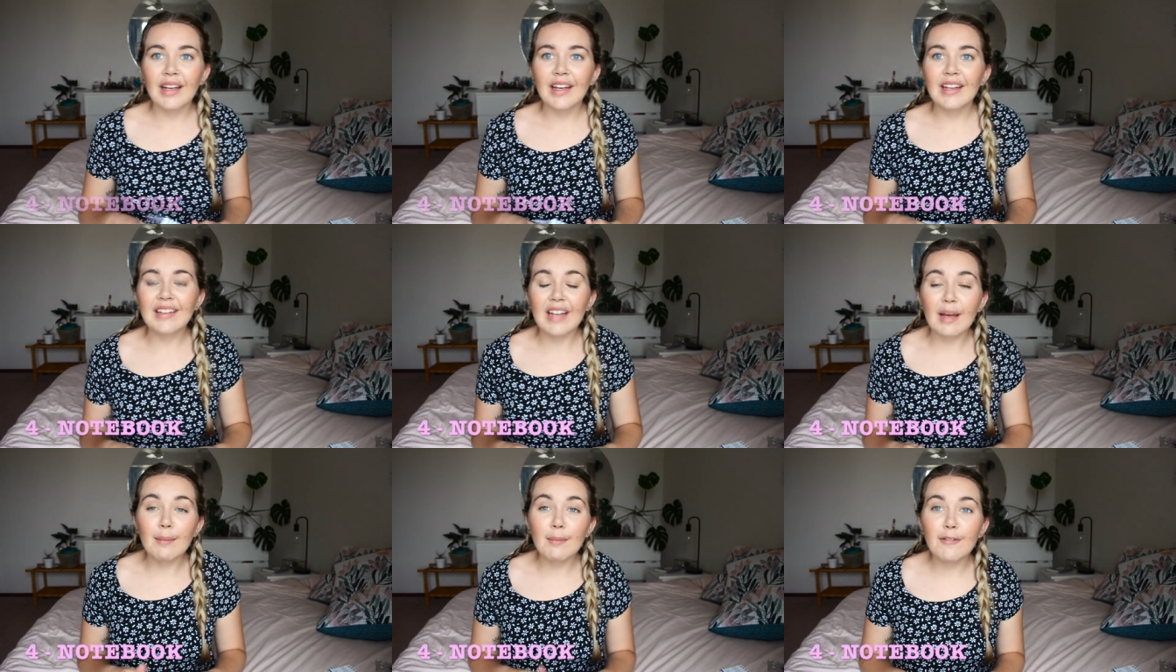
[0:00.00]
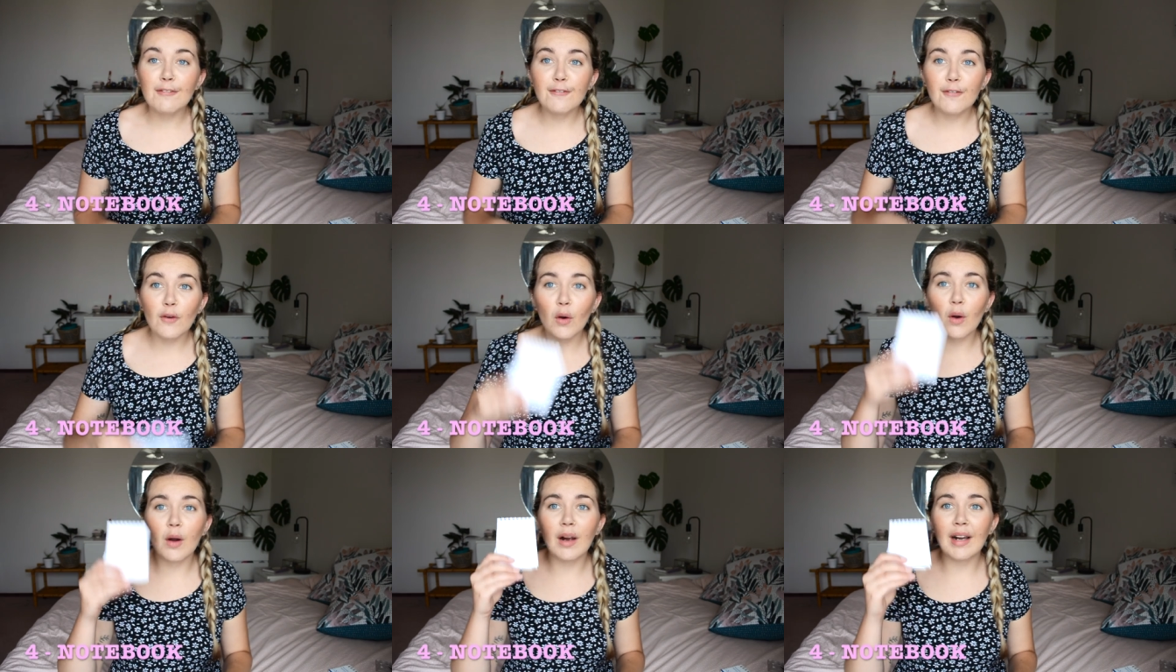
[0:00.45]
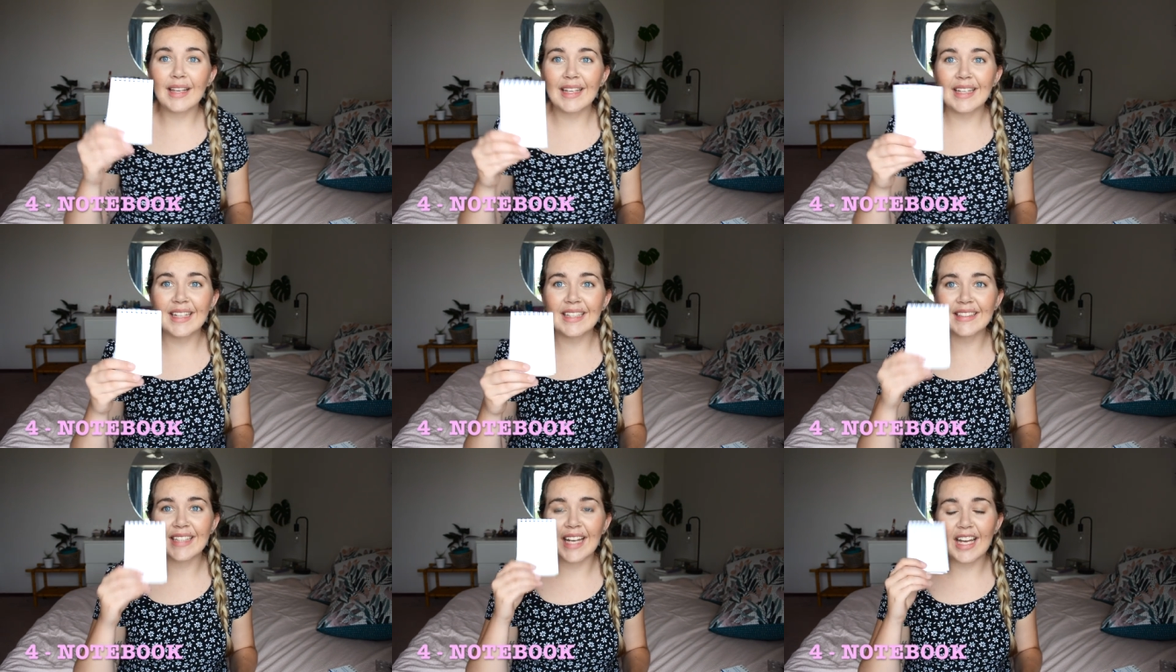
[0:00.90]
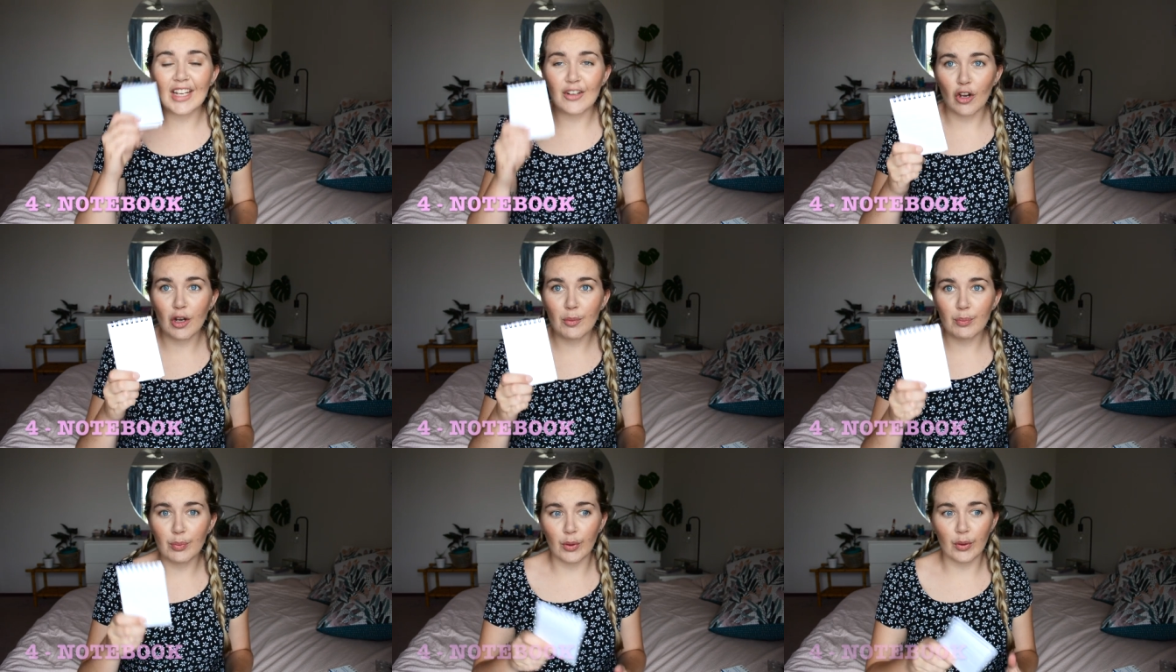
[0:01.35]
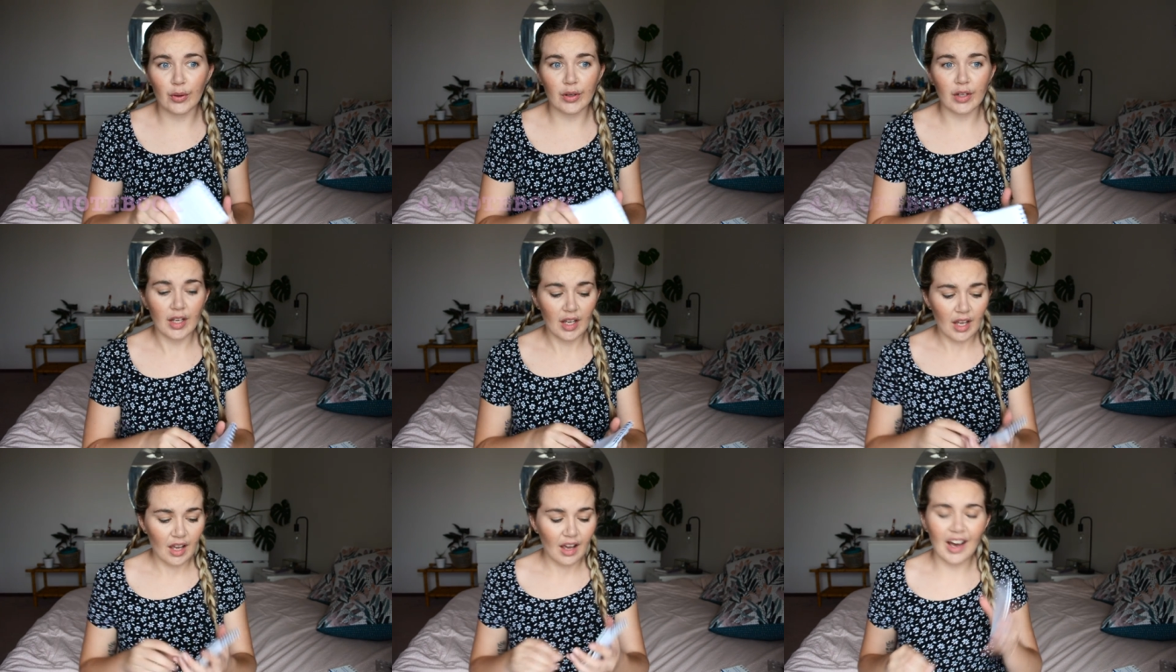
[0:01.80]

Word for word: Number four is a notebook.